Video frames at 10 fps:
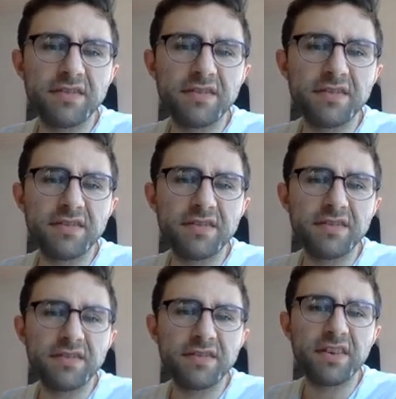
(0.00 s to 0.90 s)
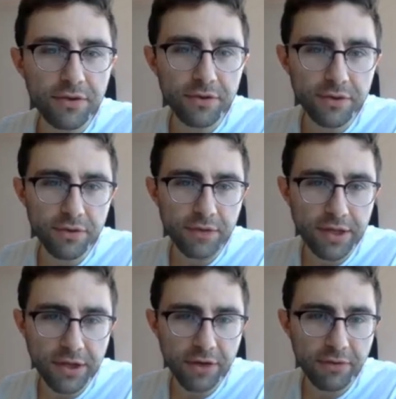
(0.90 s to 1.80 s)
And can
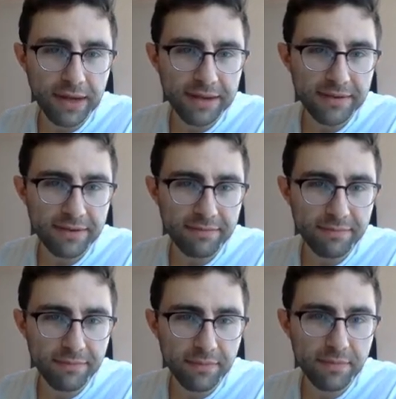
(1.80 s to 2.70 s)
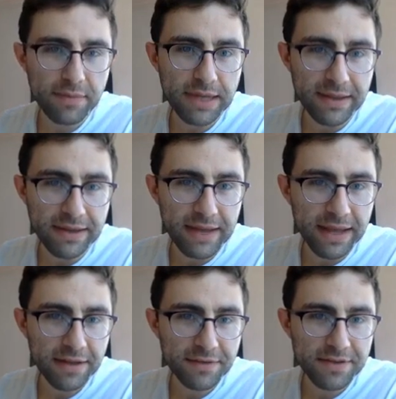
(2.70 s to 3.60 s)
you correctly get that
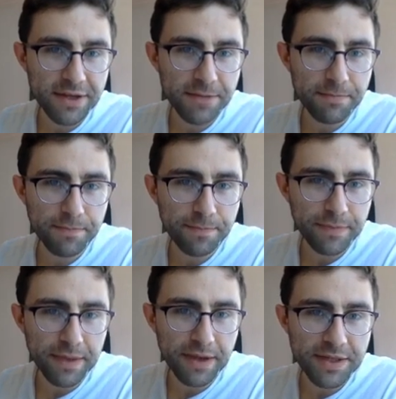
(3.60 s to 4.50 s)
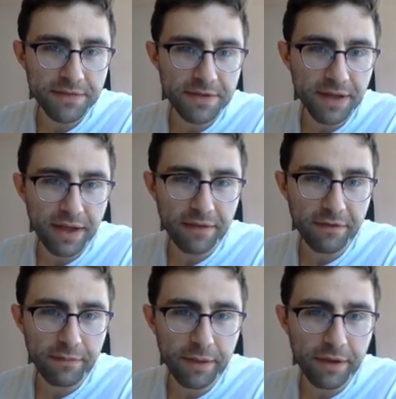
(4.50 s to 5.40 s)
negative sign? Negative and
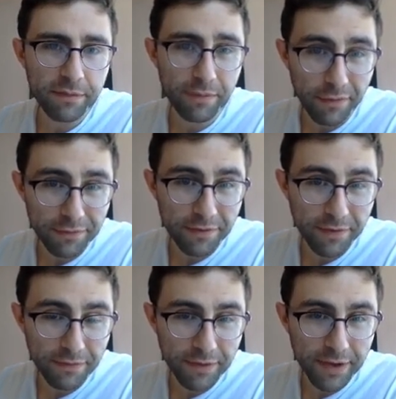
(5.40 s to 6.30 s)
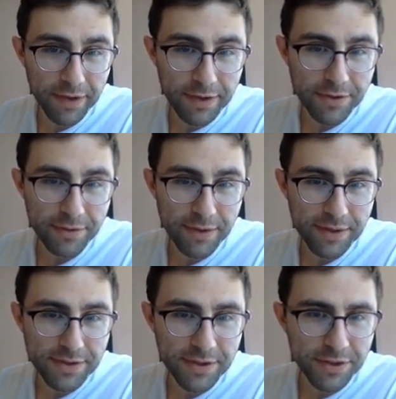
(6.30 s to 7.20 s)
negative makes positive.
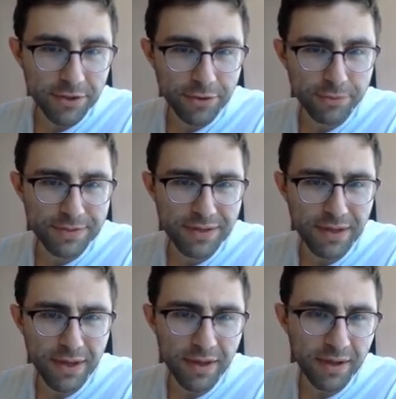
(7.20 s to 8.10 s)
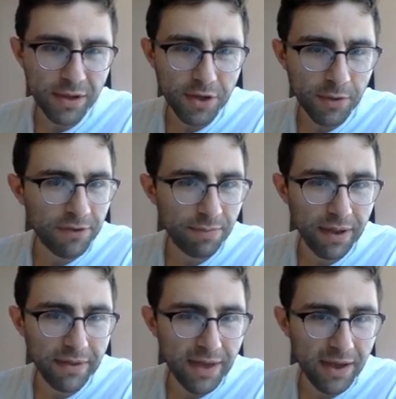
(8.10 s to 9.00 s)
2x cubed. Can you multiply
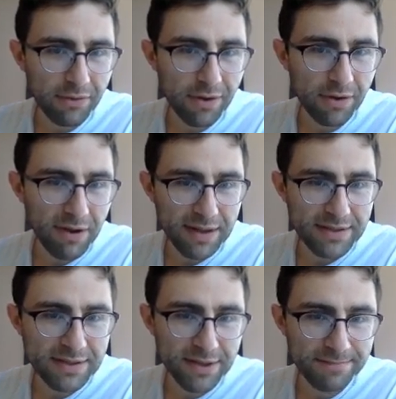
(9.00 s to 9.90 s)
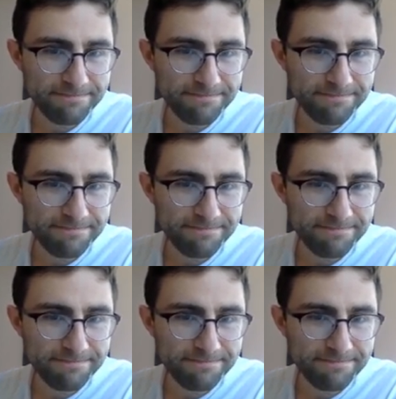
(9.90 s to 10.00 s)
that out correctly?